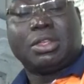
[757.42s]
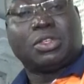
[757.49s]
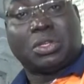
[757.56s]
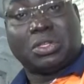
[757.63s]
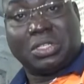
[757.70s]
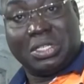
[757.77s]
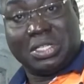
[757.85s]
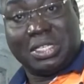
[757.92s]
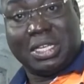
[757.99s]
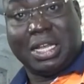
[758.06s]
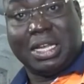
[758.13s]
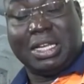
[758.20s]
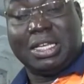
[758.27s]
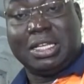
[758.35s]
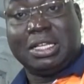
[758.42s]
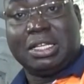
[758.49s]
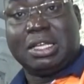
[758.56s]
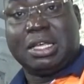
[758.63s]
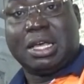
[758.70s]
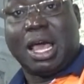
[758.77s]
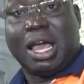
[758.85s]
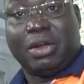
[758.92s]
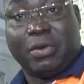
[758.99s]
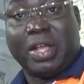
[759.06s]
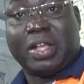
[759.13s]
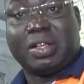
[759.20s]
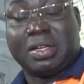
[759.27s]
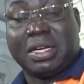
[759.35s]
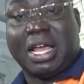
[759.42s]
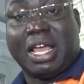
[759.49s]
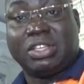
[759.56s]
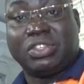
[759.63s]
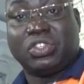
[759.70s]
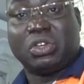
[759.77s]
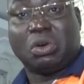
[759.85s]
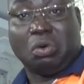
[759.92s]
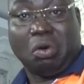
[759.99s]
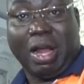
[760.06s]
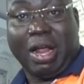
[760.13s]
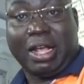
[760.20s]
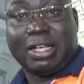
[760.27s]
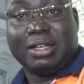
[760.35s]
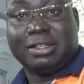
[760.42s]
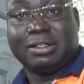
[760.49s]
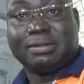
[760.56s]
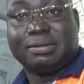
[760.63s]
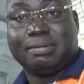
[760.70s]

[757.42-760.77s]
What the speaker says: So sincerely, I recognize your work.